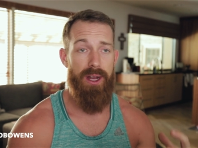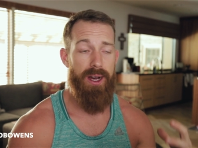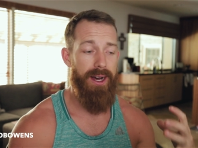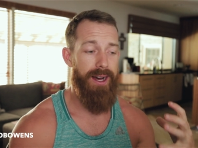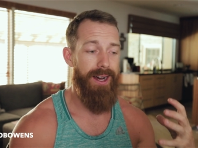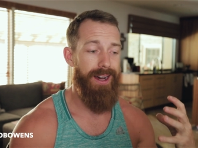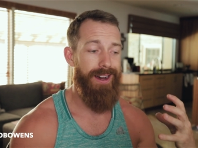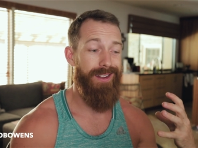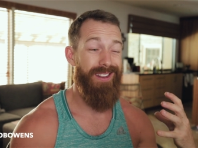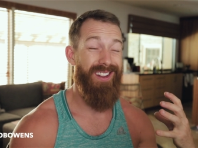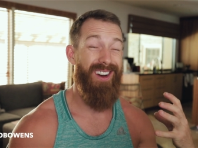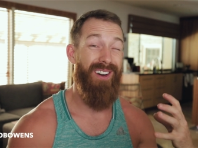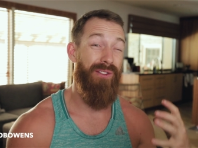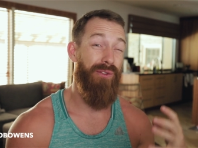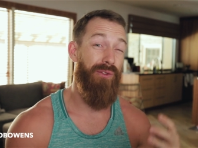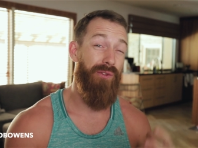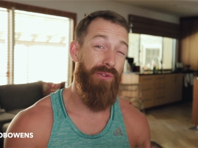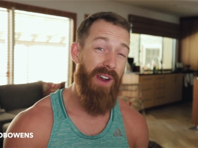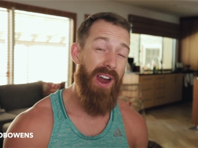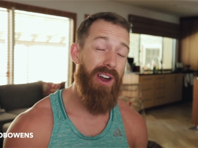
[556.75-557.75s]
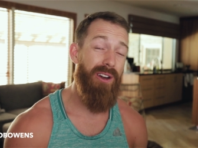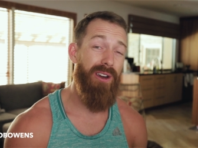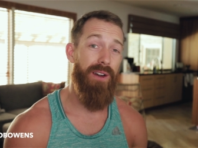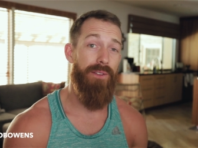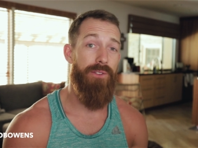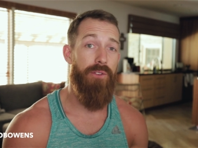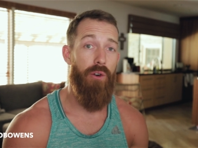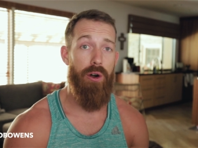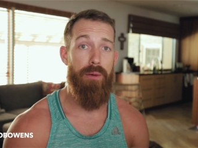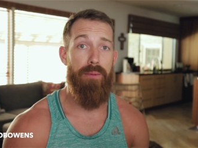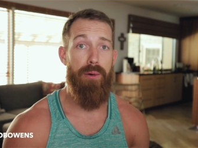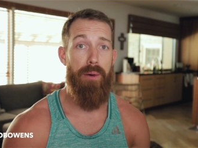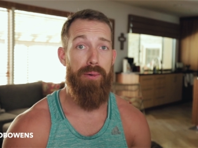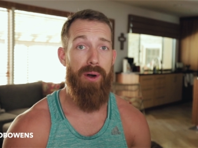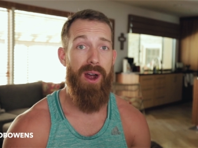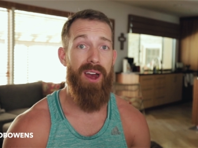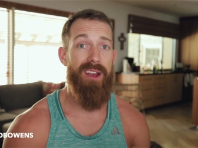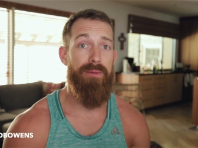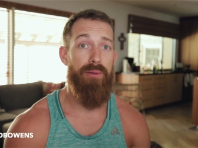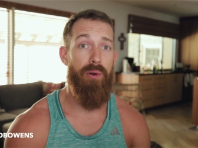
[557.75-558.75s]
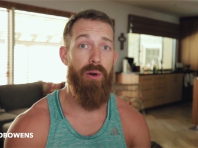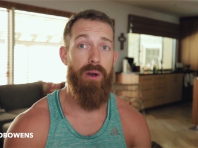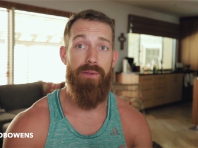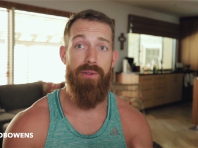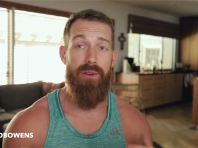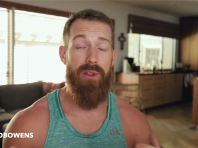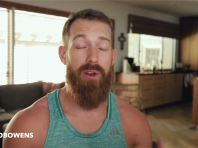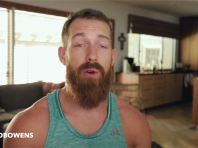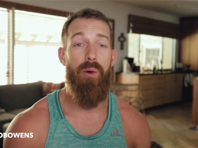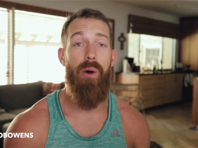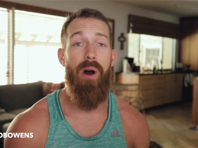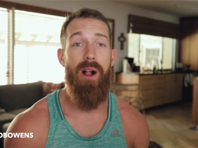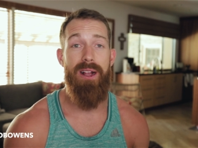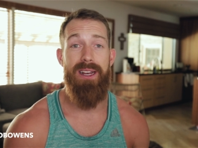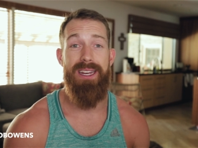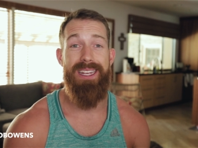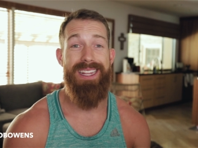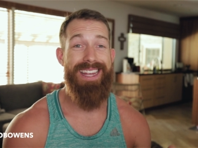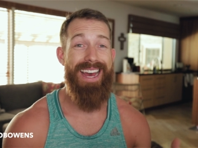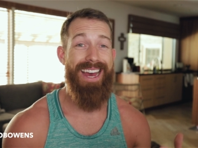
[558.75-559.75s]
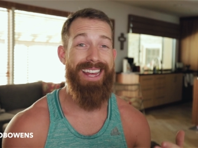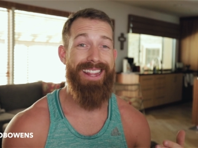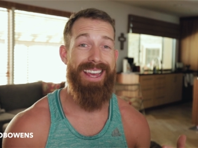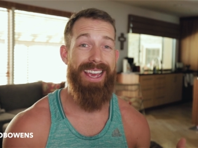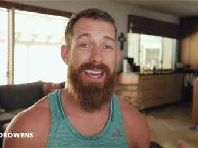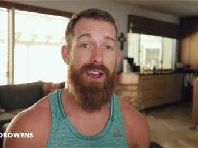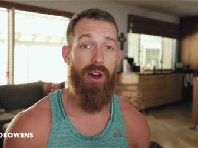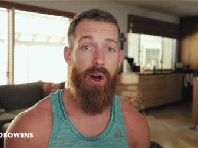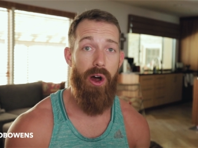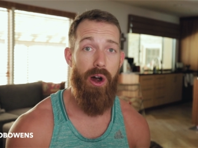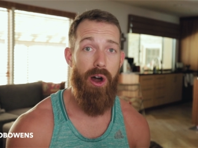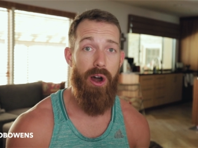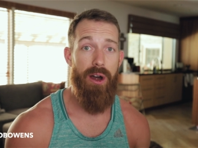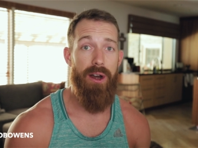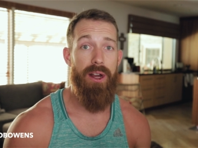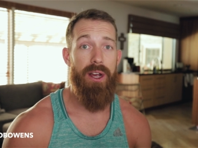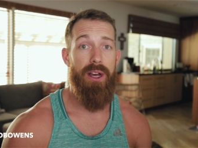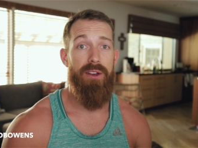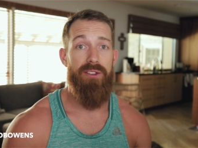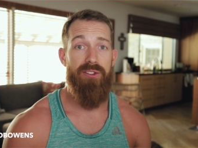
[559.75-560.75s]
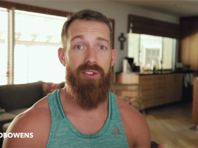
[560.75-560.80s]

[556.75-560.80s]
Uh, a very affordable price point for the quality that they are.